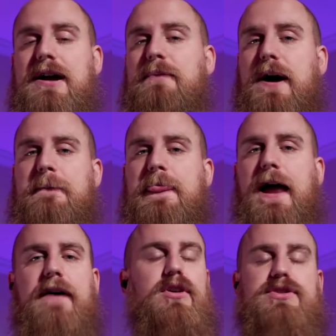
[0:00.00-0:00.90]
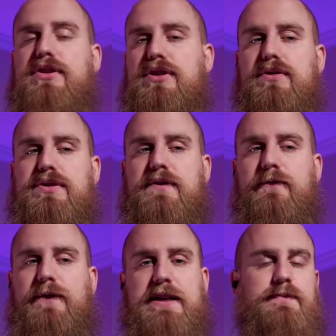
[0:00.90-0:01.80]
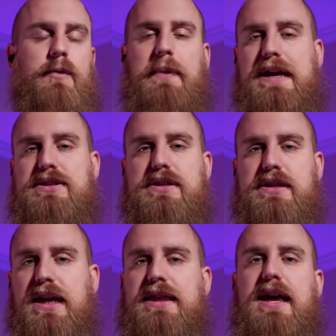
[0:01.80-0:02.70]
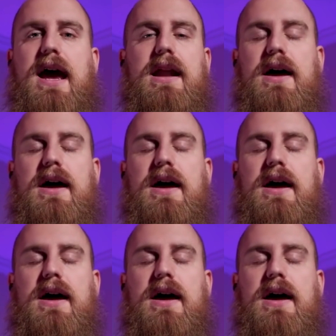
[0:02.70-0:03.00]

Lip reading: But I've also used Facebook pages like that.